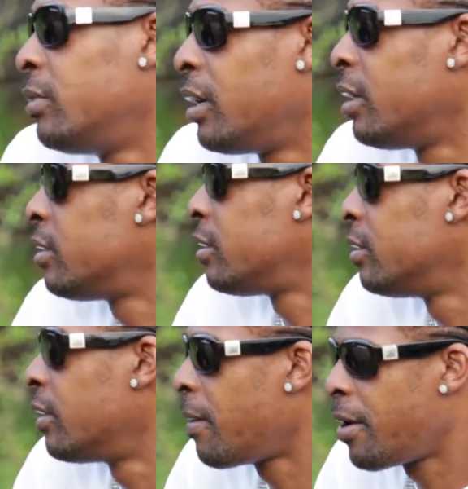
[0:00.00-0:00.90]
I guess.
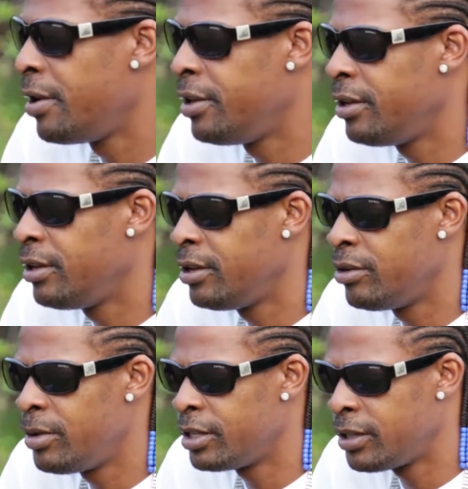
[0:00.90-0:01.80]
You know
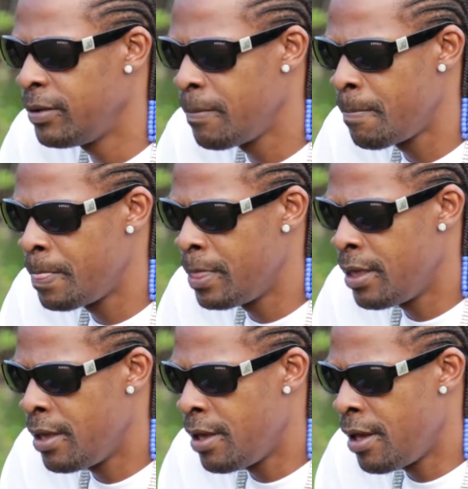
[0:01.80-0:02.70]
what I say?
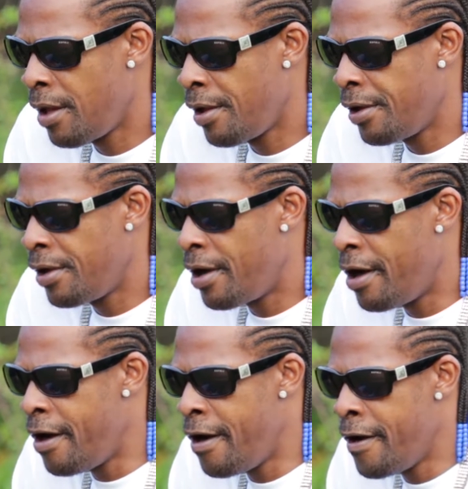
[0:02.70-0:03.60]

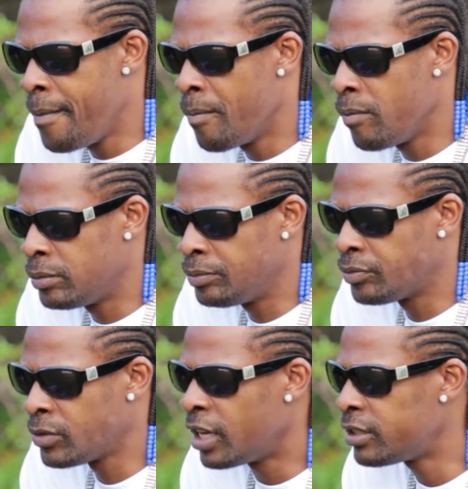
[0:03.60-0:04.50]
Um,
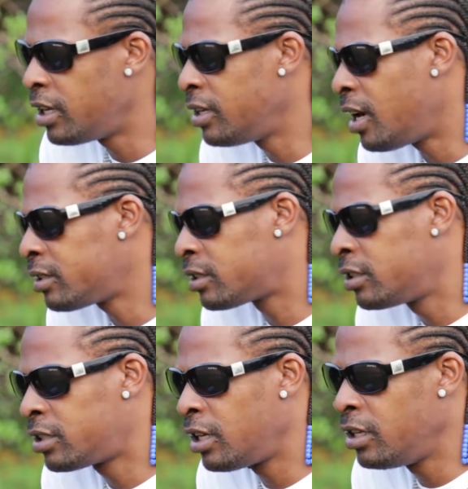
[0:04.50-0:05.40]
I say that to
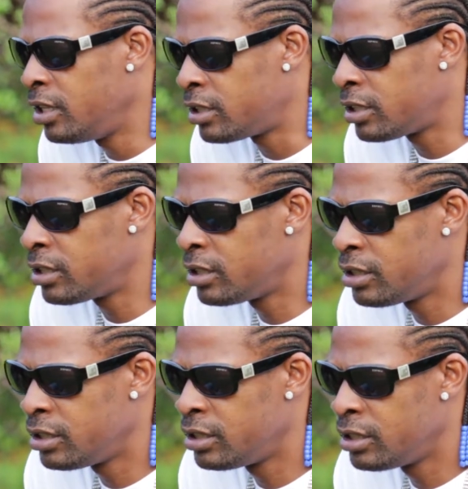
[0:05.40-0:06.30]
say this.
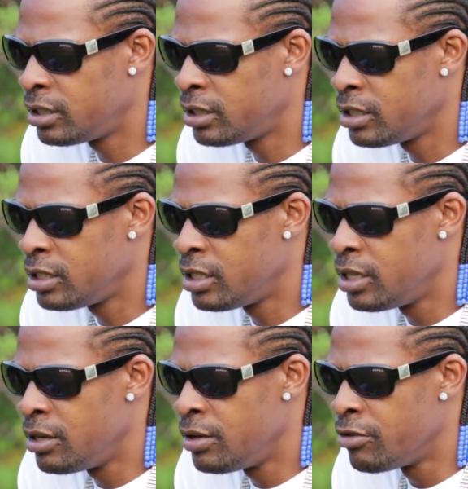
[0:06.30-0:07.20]

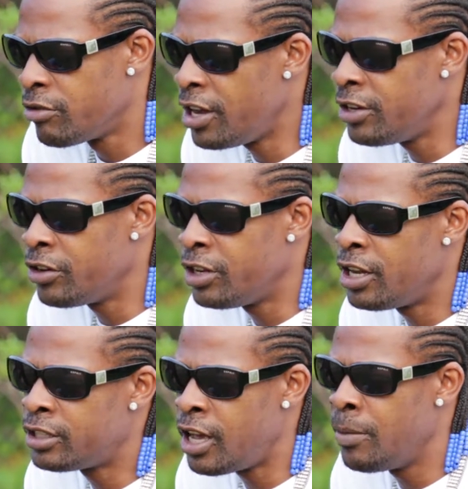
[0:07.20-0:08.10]
Right down in a
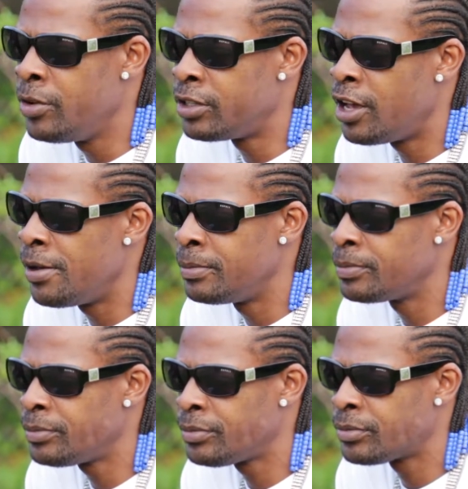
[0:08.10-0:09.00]
time when time,
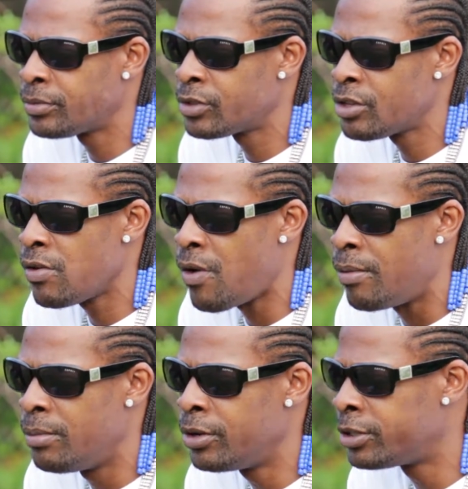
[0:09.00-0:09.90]

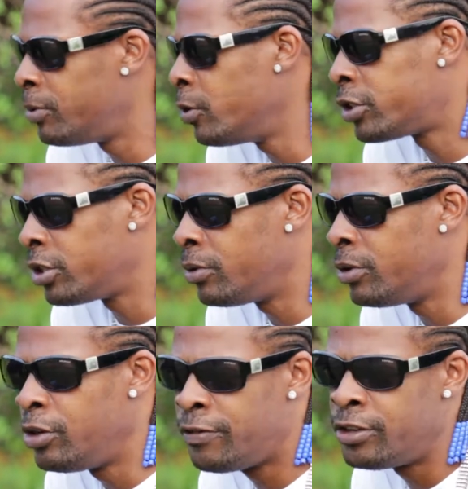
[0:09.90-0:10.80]
because I know, enough